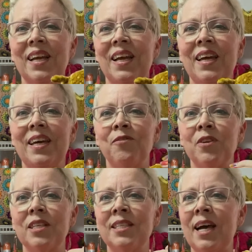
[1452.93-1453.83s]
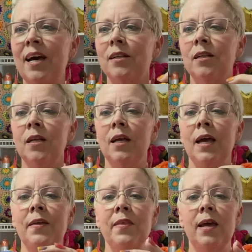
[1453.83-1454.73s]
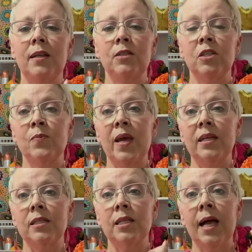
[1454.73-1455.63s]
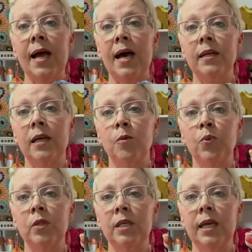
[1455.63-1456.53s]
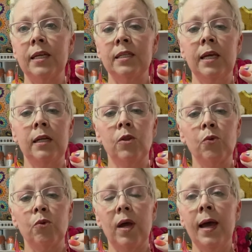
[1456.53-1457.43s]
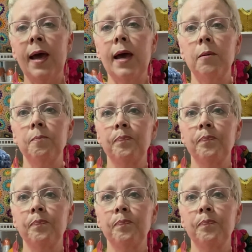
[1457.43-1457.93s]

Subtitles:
and for the saddle, and then just made a little hat and put the antenna through the hat